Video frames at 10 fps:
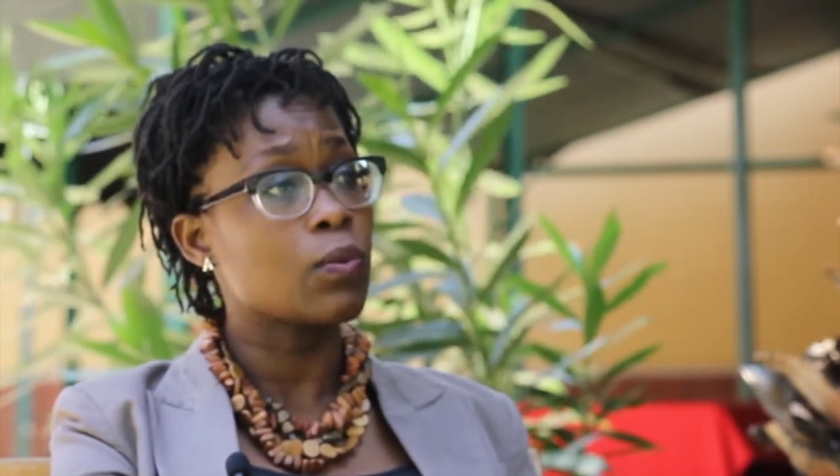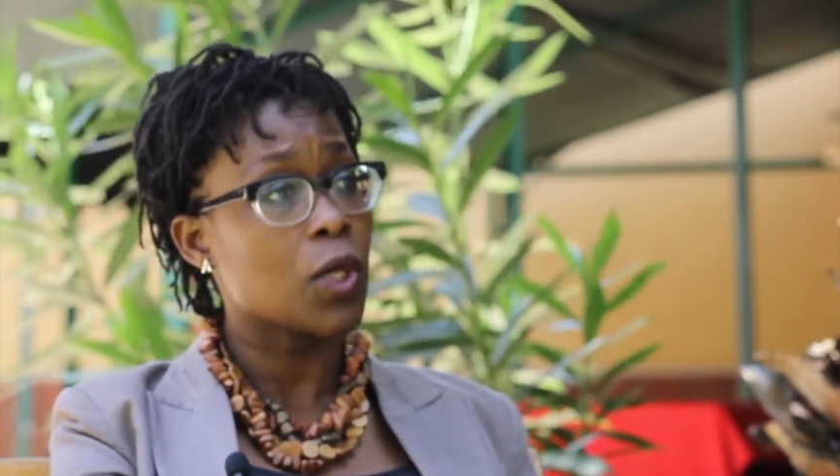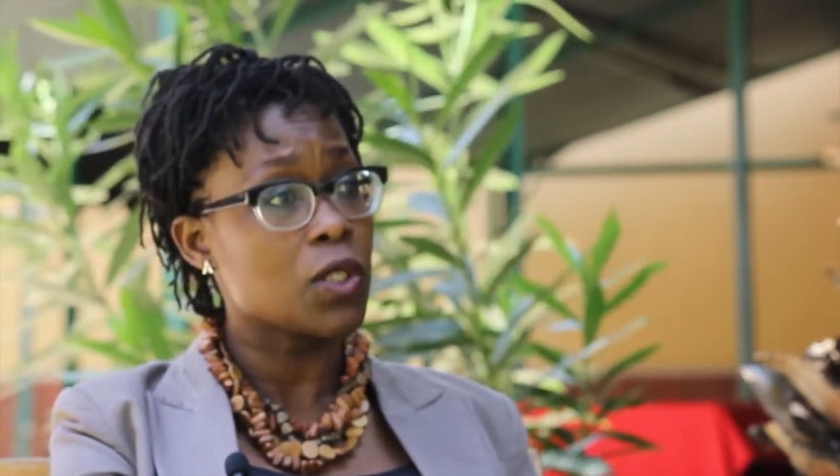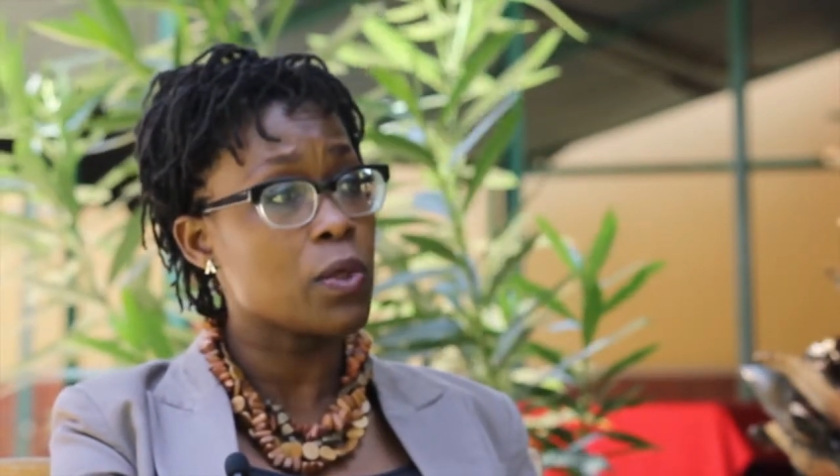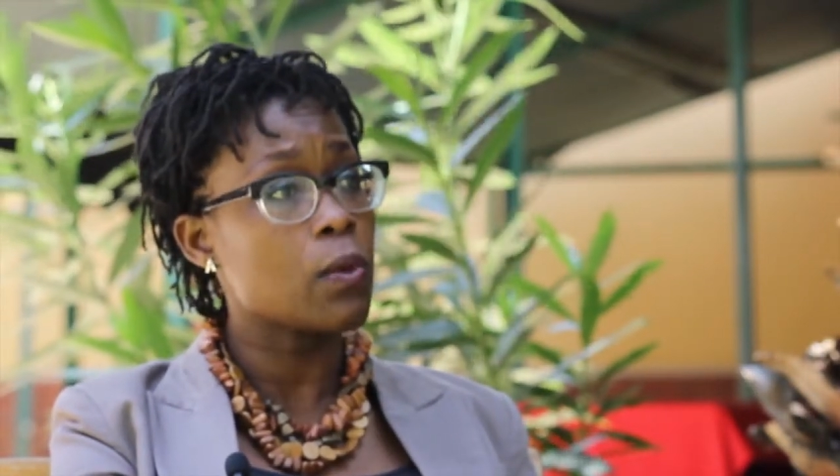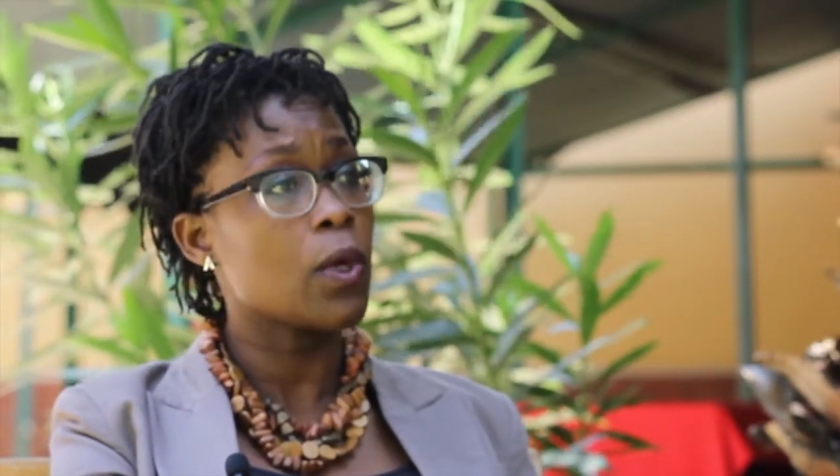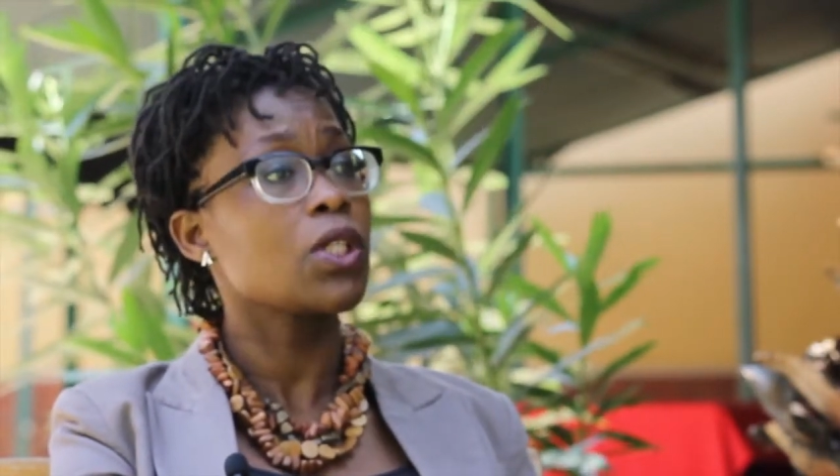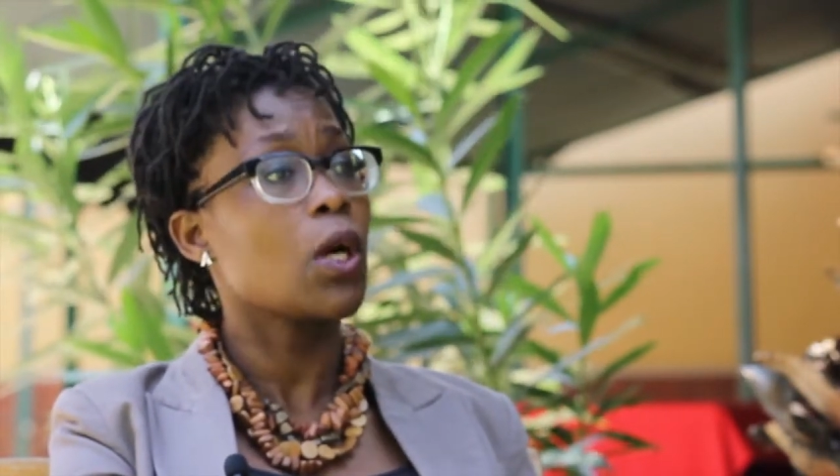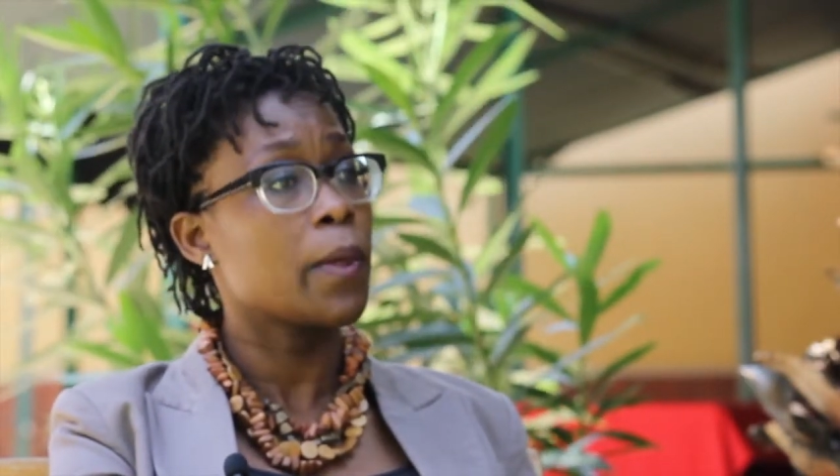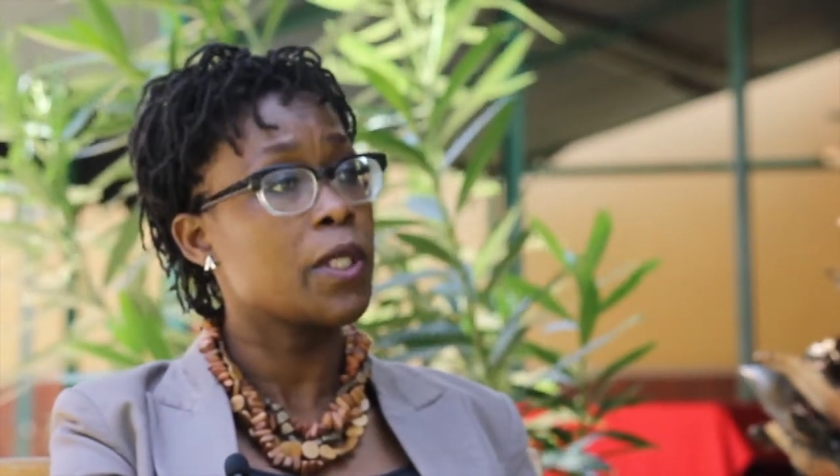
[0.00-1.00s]
what we
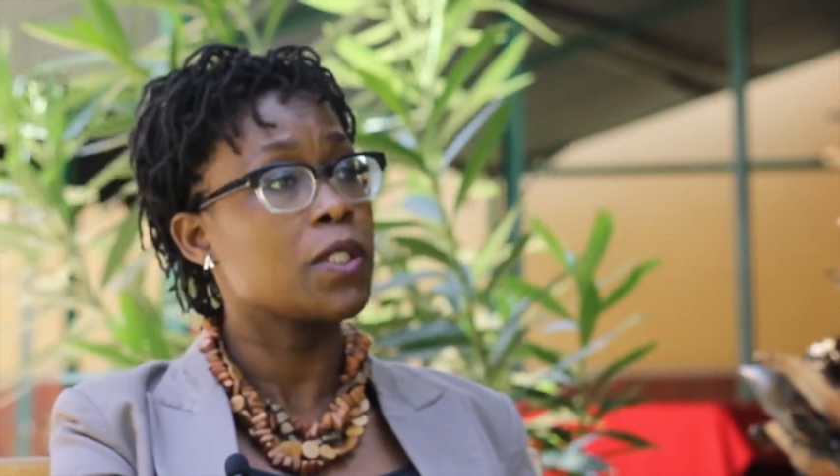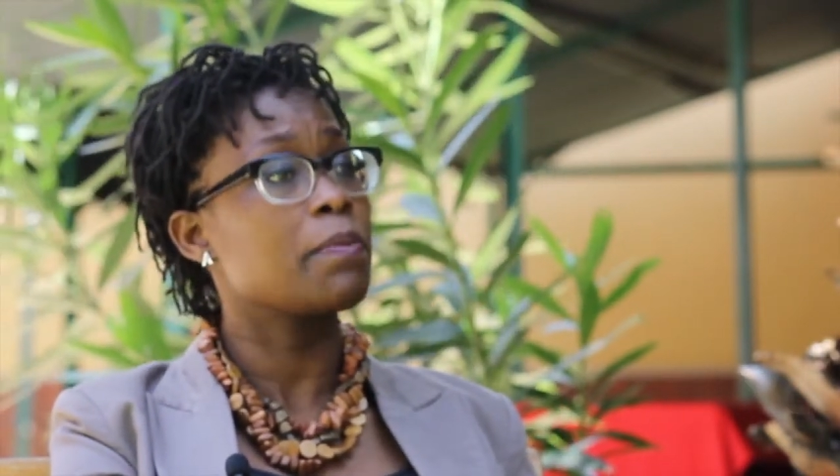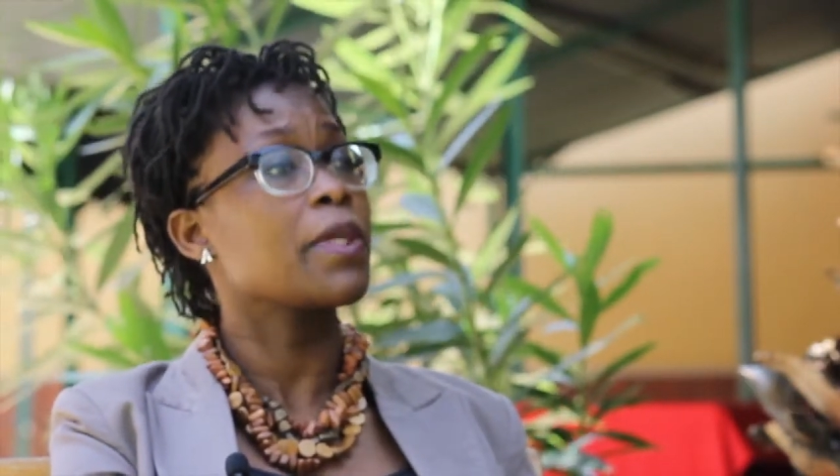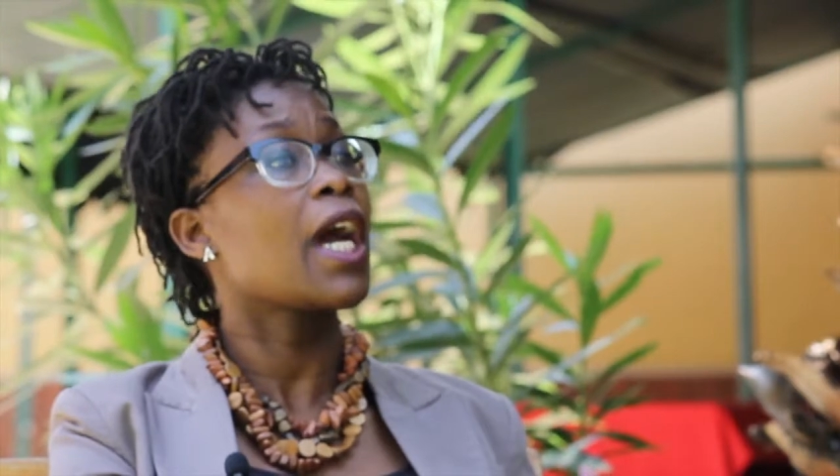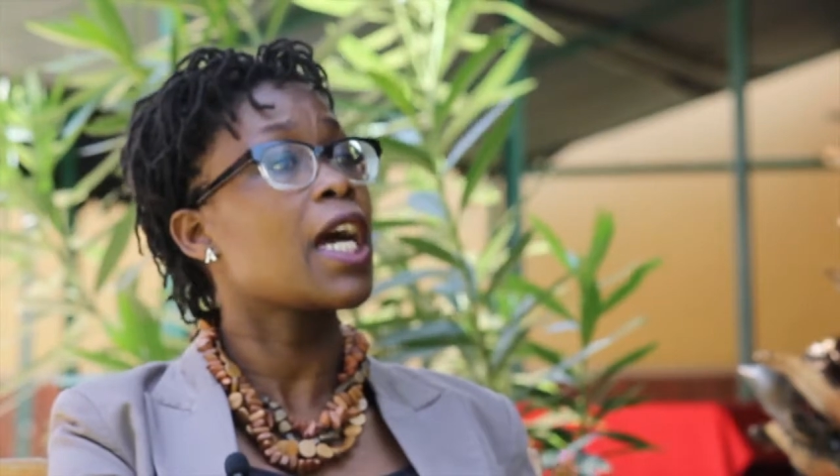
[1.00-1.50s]
want our world to be